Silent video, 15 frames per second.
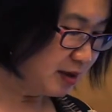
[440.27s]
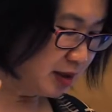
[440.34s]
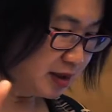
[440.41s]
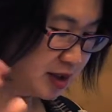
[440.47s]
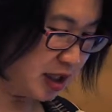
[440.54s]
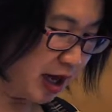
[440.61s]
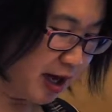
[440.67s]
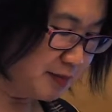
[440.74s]

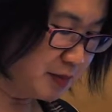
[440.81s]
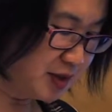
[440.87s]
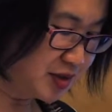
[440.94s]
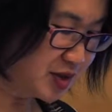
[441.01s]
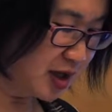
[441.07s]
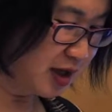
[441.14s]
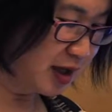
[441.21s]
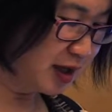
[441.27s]
Time
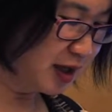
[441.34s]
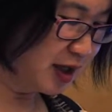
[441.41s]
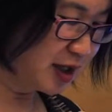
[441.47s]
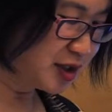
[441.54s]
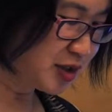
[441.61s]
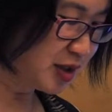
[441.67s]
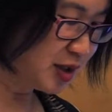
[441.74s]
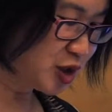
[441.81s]
is
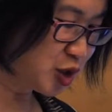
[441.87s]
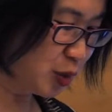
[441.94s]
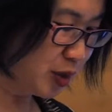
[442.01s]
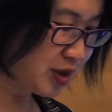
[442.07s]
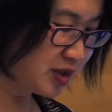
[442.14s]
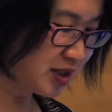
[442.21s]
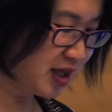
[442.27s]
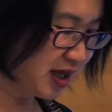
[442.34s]

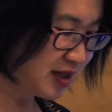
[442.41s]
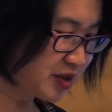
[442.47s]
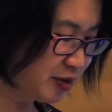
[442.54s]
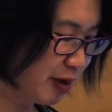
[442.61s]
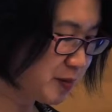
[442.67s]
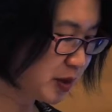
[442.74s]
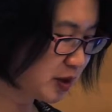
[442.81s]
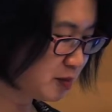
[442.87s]
short today, so
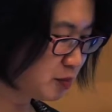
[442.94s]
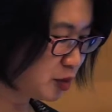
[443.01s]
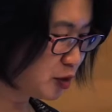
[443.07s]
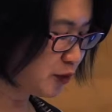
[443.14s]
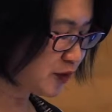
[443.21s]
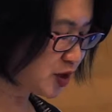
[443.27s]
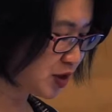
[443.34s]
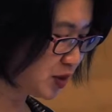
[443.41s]
I'm going to
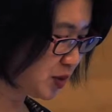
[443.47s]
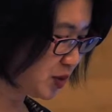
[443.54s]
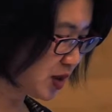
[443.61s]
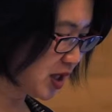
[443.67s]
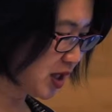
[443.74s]
move to